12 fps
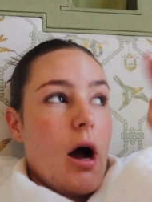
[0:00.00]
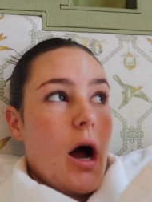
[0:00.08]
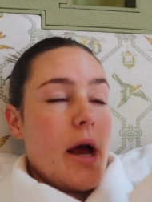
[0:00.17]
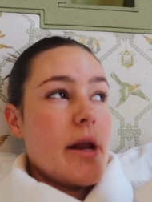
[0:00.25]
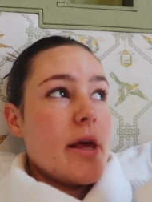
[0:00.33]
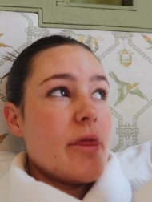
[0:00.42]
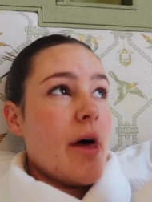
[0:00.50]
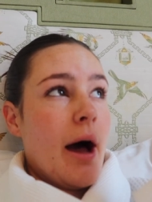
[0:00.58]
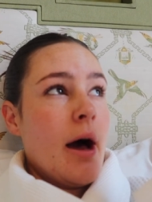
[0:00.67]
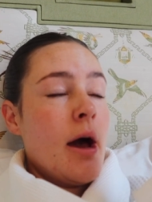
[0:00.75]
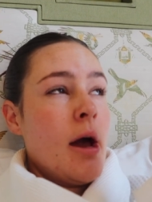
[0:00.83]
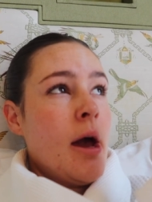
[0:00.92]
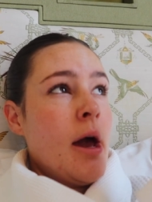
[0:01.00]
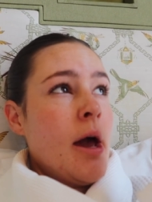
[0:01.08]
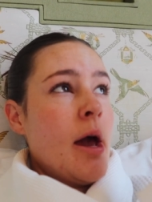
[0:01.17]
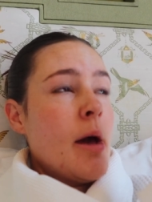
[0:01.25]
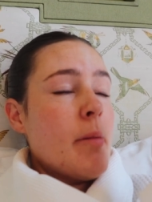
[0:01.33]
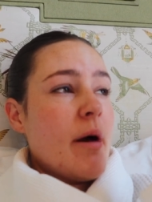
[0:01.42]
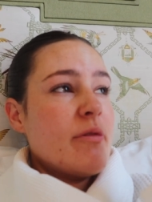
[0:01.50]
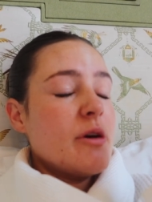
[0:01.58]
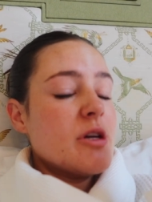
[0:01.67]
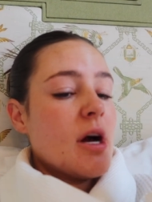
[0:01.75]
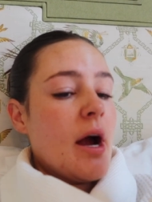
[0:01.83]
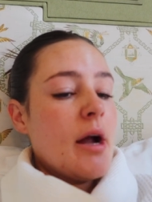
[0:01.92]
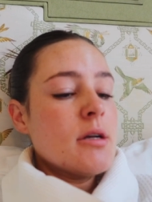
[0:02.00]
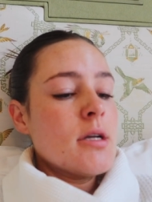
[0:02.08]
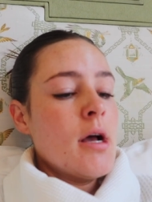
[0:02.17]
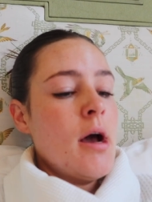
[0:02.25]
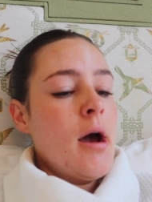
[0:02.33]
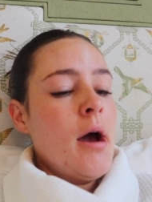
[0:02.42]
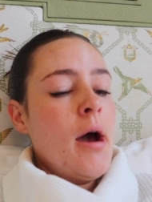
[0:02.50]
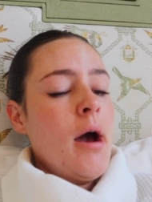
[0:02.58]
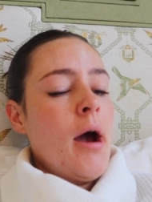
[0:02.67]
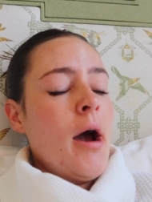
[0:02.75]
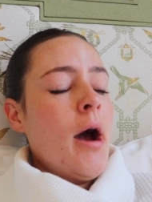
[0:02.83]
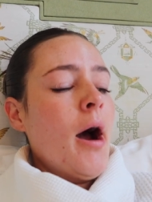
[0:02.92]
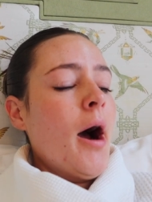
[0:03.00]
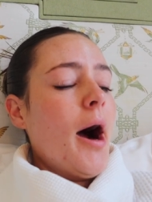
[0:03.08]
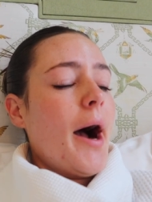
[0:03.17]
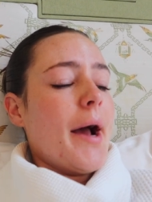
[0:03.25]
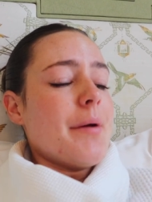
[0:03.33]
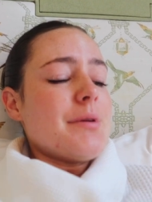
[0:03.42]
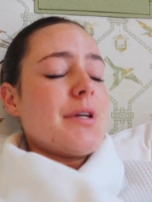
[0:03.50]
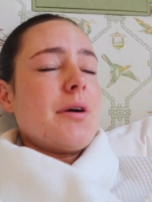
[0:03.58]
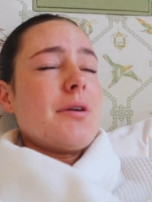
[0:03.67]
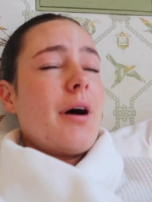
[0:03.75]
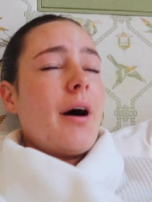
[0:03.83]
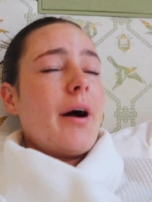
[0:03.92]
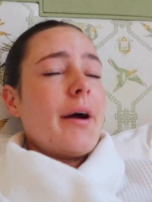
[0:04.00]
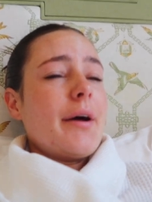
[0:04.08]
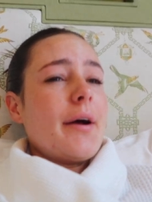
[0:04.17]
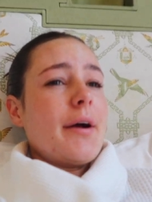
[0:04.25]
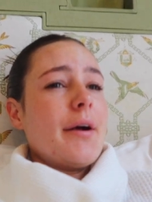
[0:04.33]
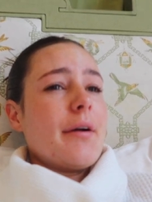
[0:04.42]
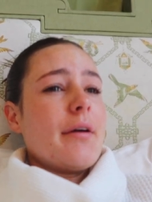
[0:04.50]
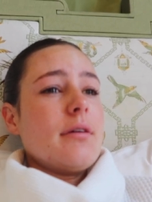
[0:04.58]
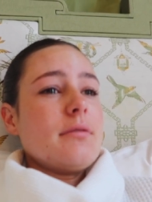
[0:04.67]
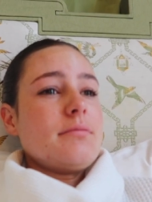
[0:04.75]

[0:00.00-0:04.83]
I need that in my future house. I am so tired.